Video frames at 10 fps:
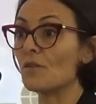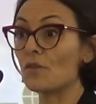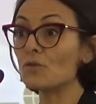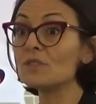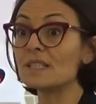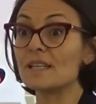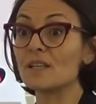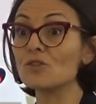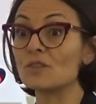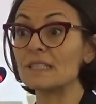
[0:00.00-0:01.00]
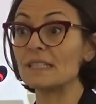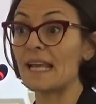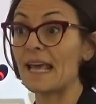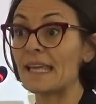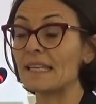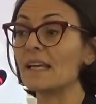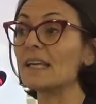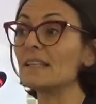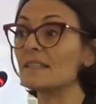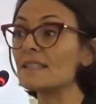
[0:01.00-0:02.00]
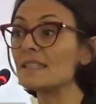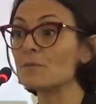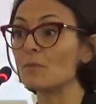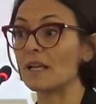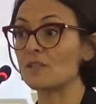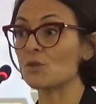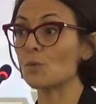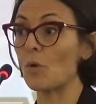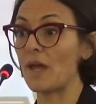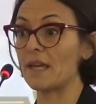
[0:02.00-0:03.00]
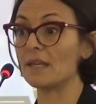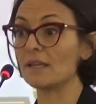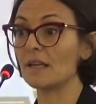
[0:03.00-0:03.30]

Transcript: through the security lane in a seamless way?